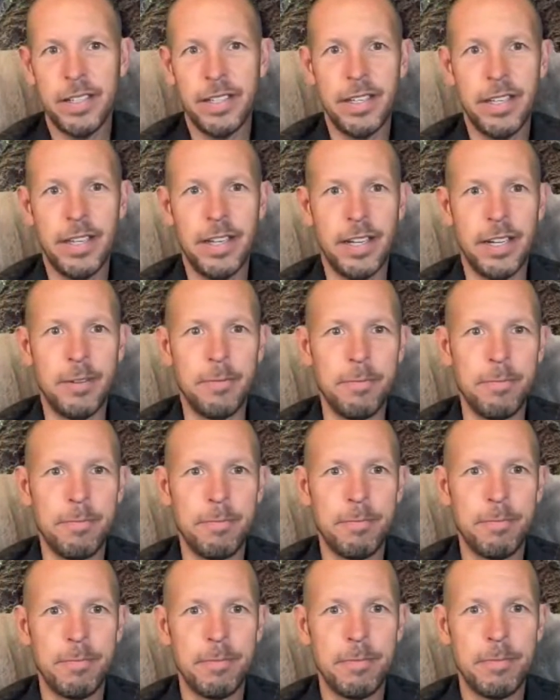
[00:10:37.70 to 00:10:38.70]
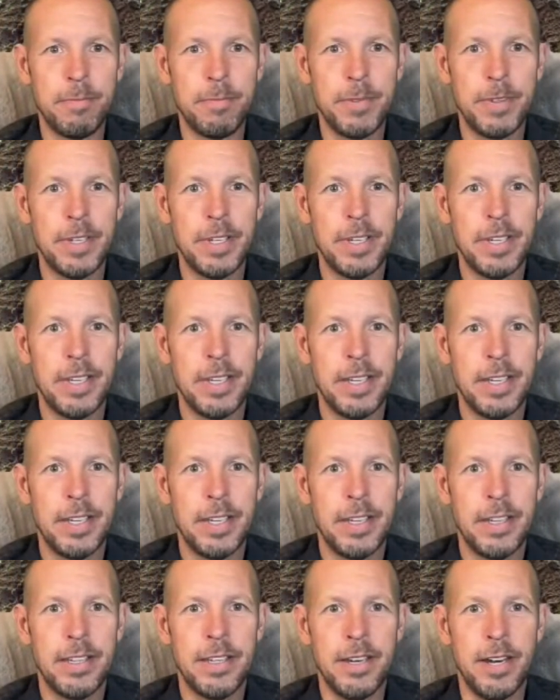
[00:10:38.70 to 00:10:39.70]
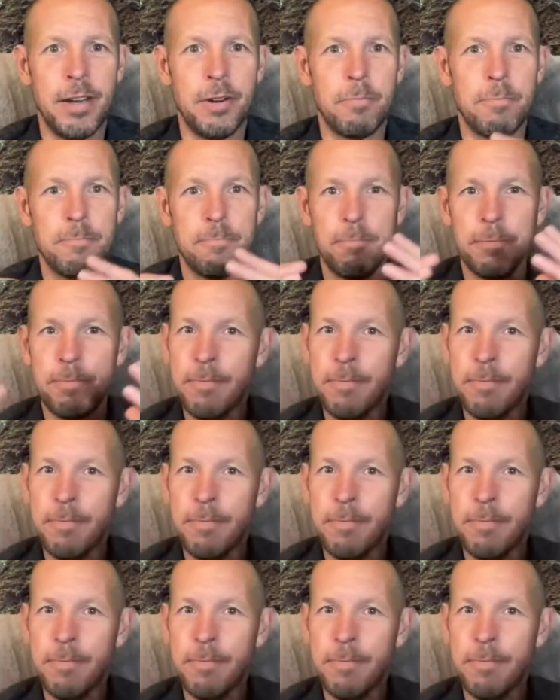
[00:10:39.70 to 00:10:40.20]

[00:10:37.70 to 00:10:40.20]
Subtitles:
Um, you know,